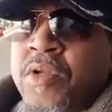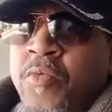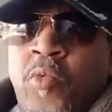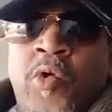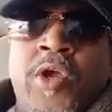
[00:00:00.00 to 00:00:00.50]

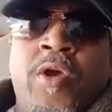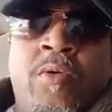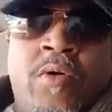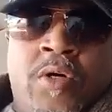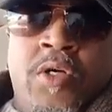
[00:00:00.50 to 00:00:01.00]
real
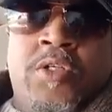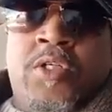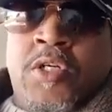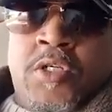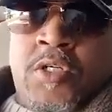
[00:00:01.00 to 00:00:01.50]

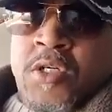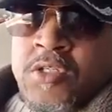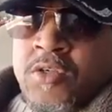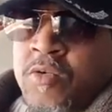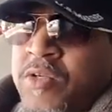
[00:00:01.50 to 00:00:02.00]
good
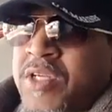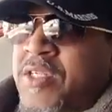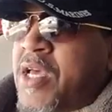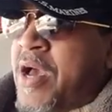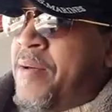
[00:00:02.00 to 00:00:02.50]
scores, because
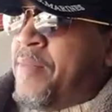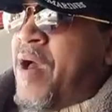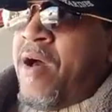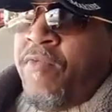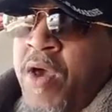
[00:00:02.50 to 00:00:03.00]

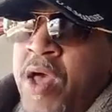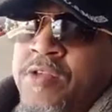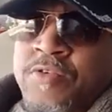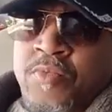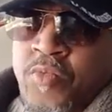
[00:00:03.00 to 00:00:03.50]
I've had
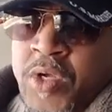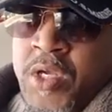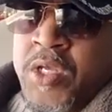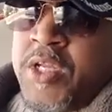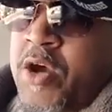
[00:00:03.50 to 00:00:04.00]
some
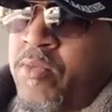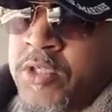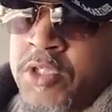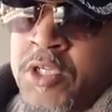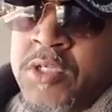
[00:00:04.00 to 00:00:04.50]
weed that was
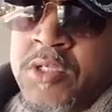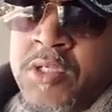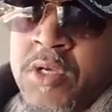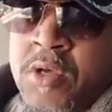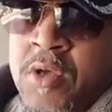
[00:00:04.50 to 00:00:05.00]
just,
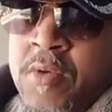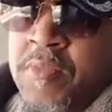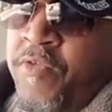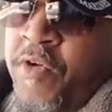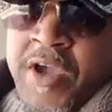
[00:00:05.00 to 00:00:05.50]

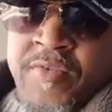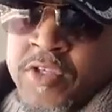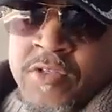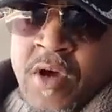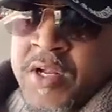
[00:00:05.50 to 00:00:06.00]
before I even
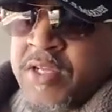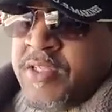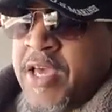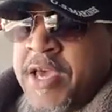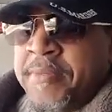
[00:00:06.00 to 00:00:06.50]
started this
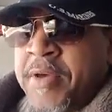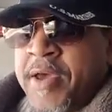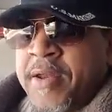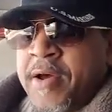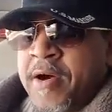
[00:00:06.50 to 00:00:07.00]
game,
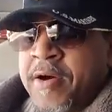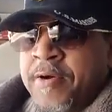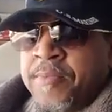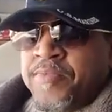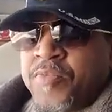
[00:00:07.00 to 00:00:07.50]

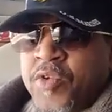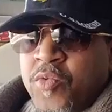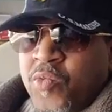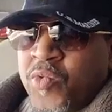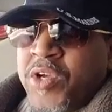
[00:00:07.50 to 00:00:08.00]
man,
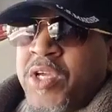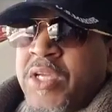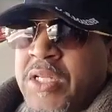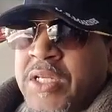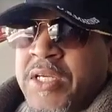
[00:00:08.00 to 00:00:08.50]

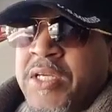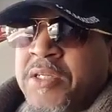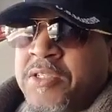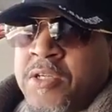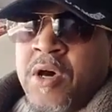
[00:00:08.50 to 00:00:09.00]
really
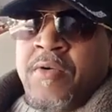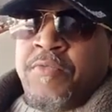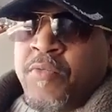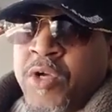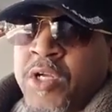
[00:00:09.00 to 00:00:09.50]
tough.
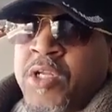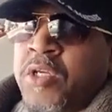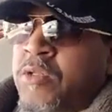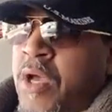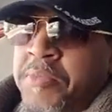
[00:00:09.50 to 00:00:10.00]

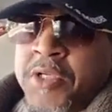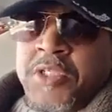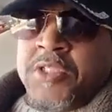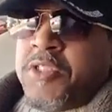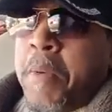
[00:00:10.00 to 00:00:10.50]
Really, I mean,
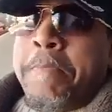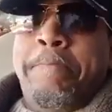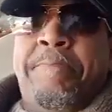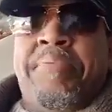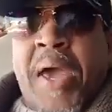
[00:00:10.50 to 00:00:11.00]
just some
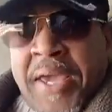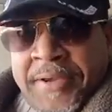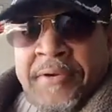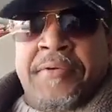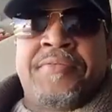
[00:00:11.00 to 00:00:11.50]

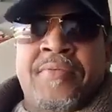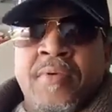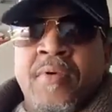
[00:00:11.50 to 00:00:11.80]
bangers.